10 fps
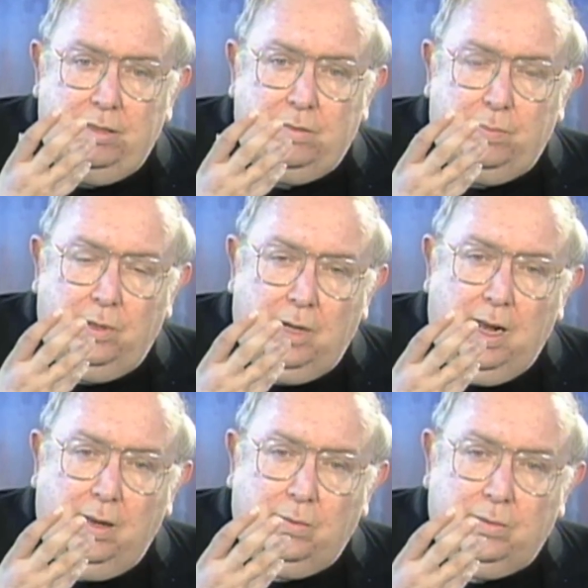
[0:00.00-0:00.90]
is
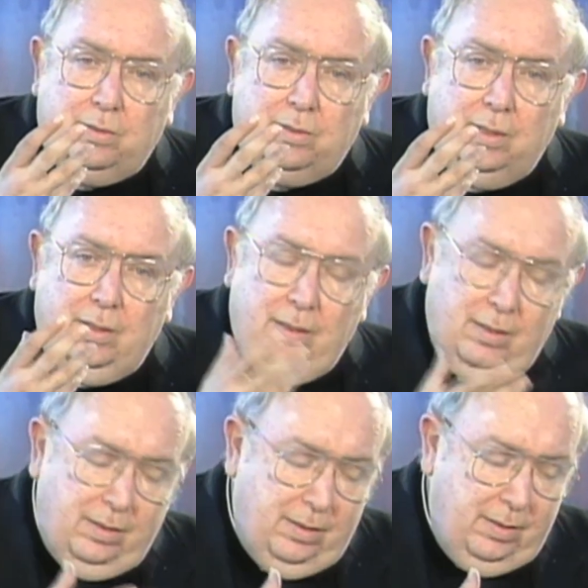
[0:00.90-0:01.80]
pronounced,
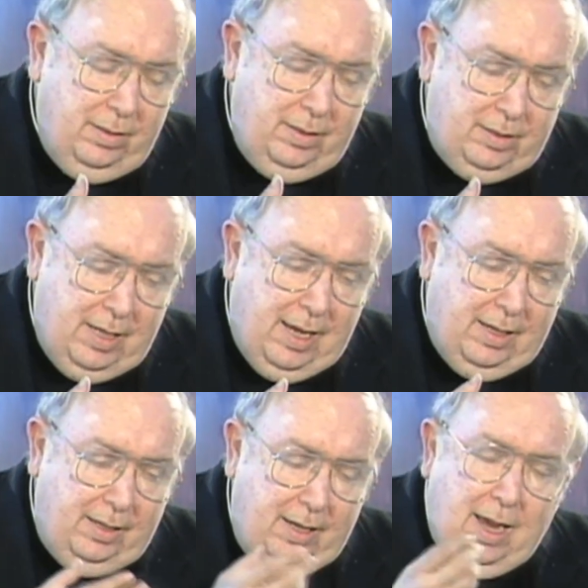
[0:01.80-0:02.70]
he
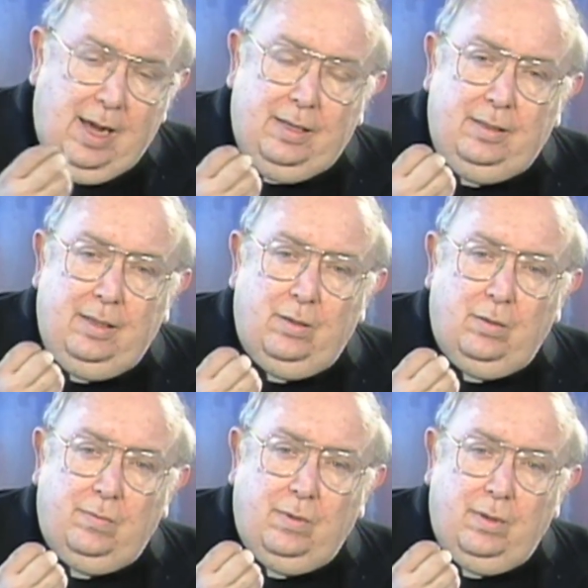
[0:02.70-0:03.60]
said he handed
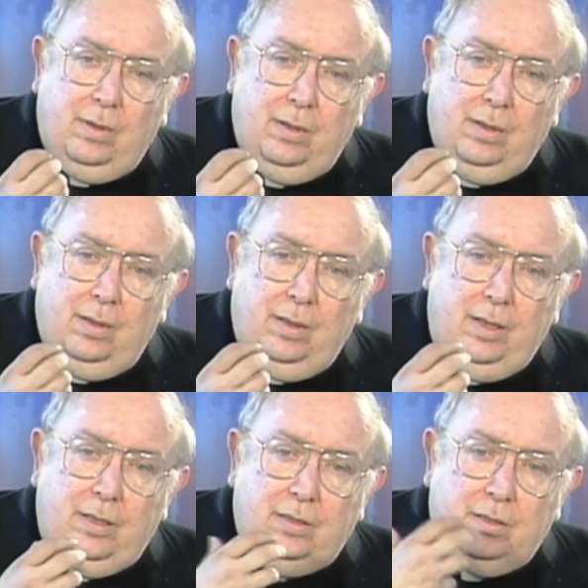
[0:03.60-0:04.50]
over
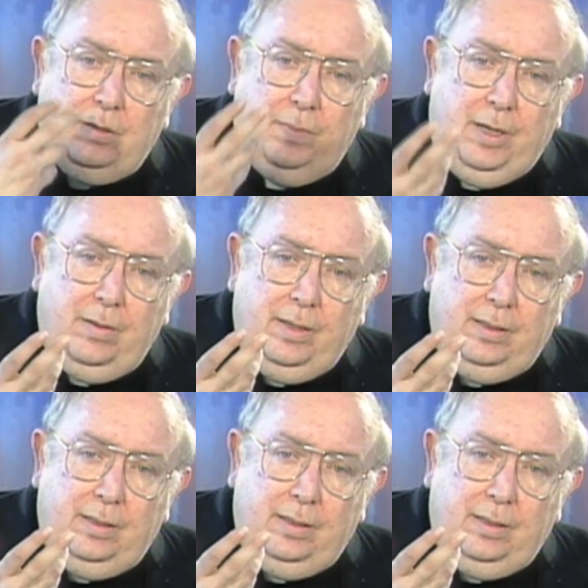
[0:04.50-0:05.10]
his Spirit.